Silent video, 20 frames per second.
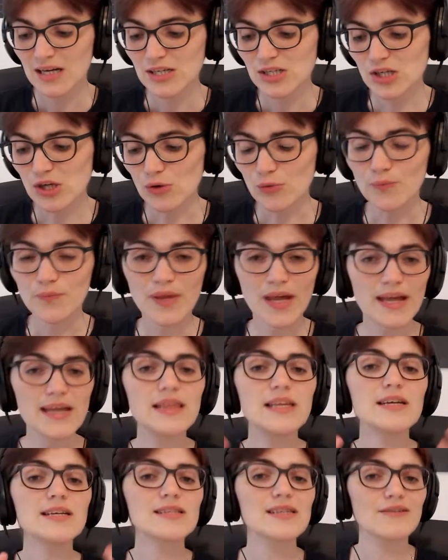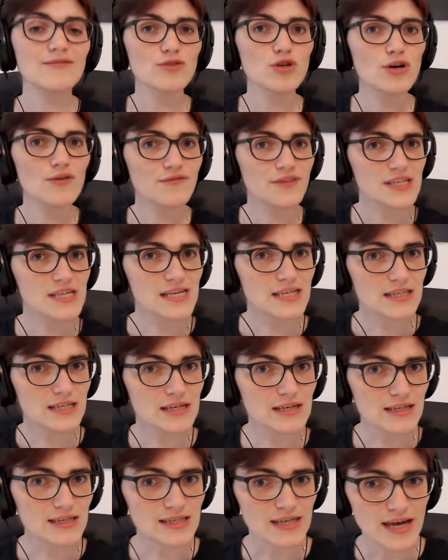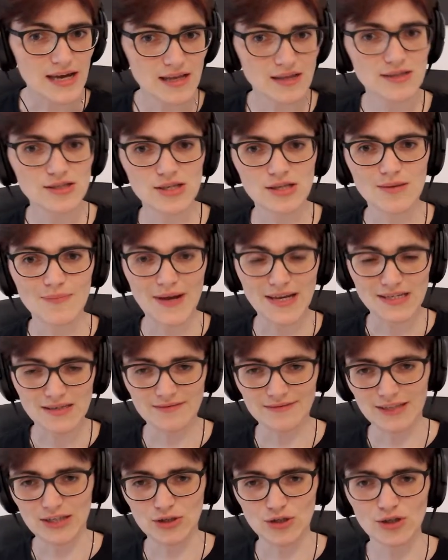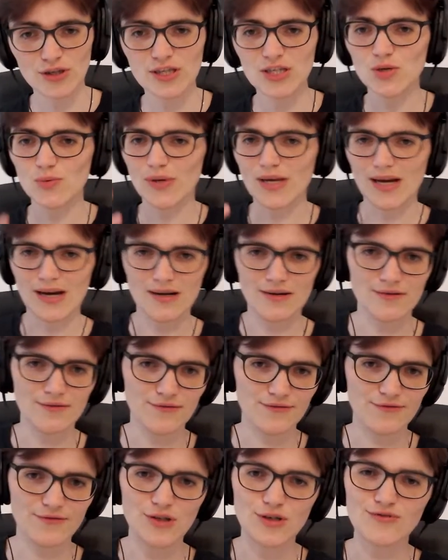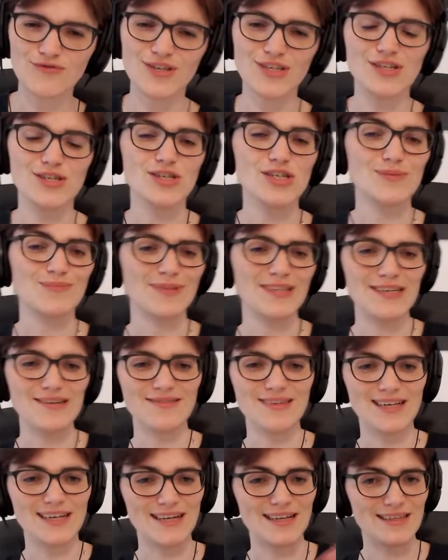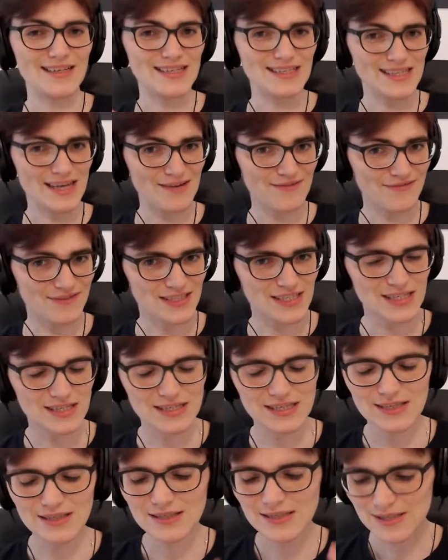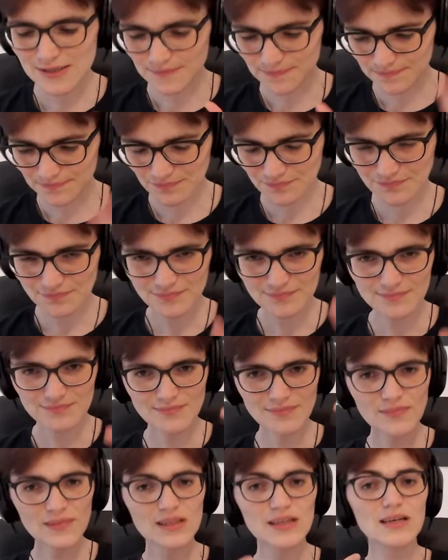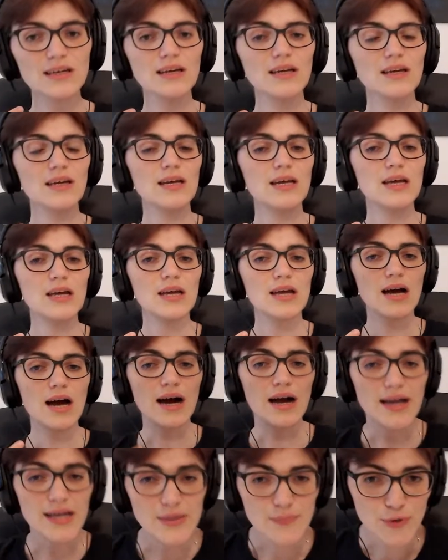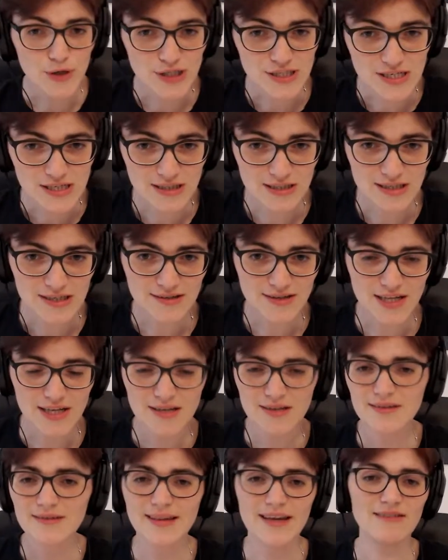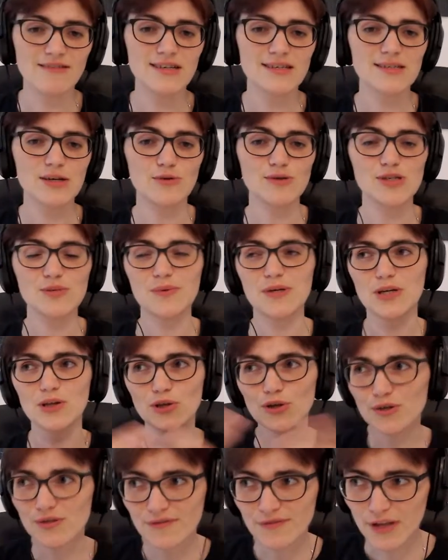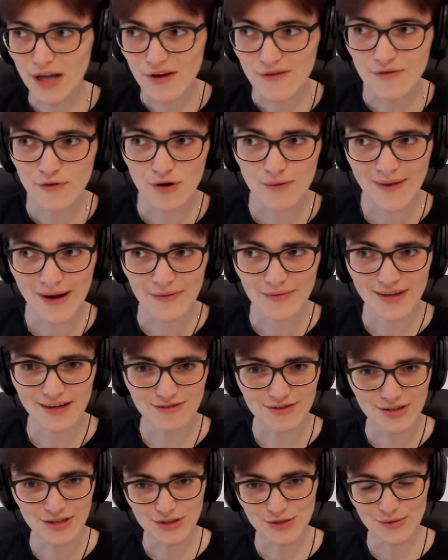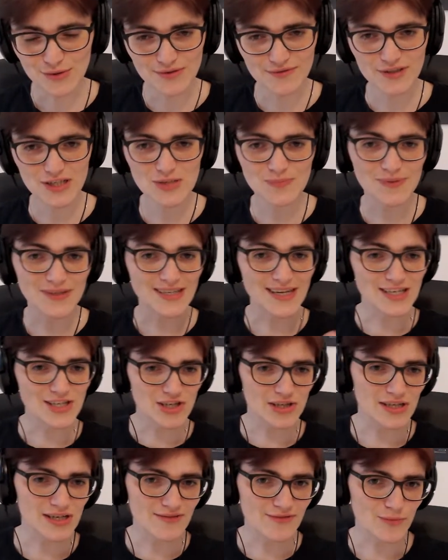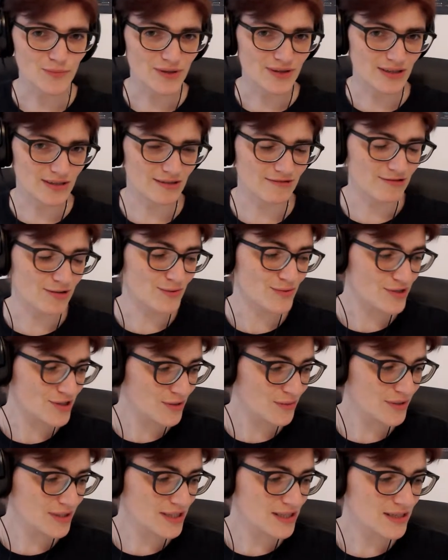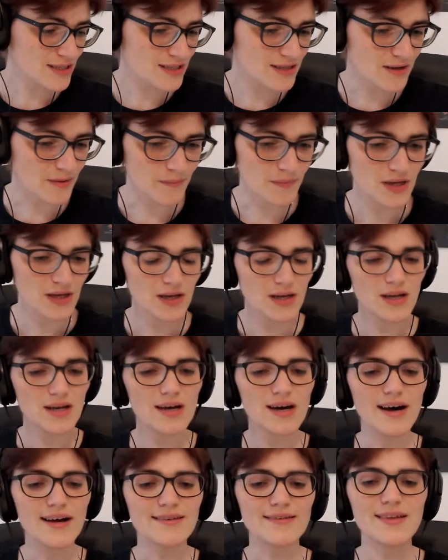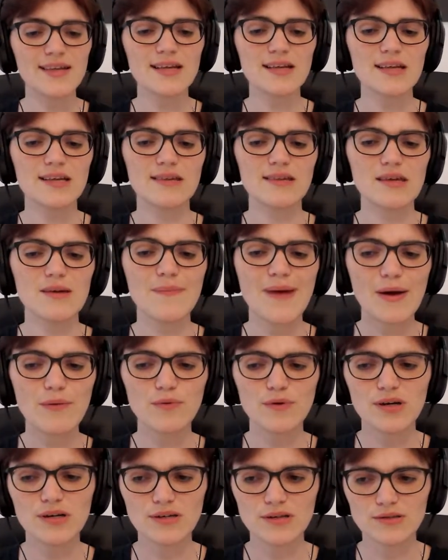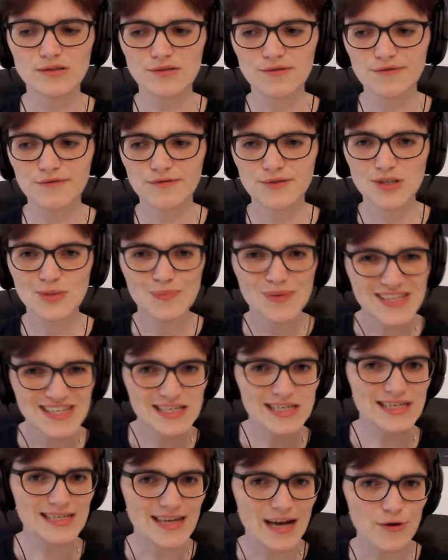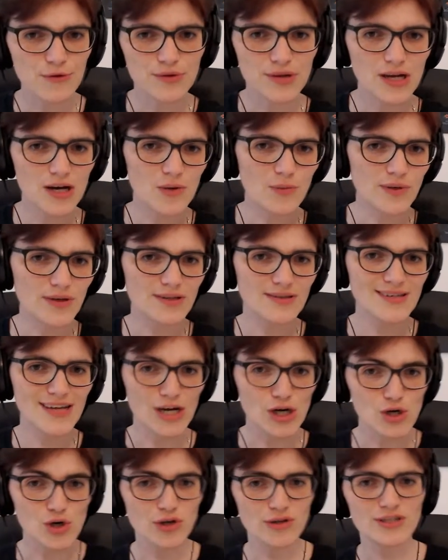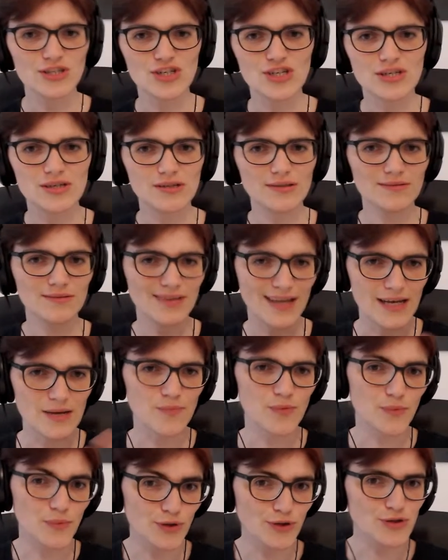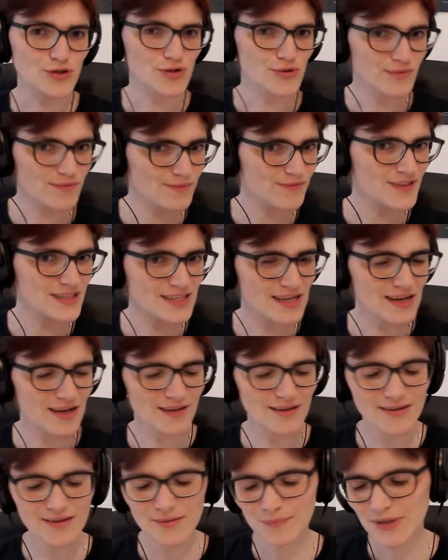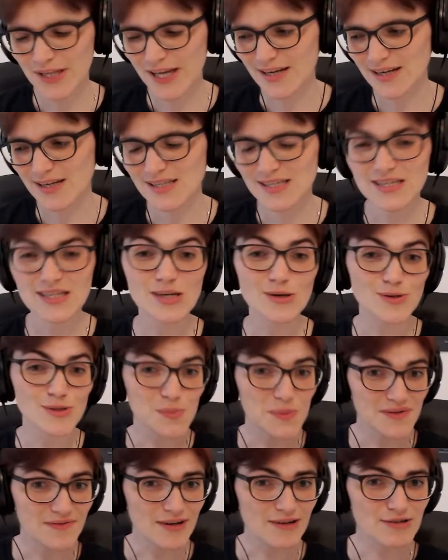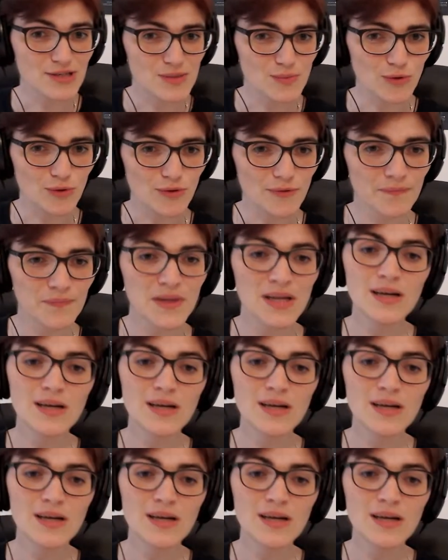So aliens have not visited us yet, to the best of our knowledge. We have no reason to believe that aliens have visited us. I personally think there is going to be a lot of life form out there in the universe, potentially even within our own solar system. I think the amount of species out there with technology capable to visit other planets is going to be very small.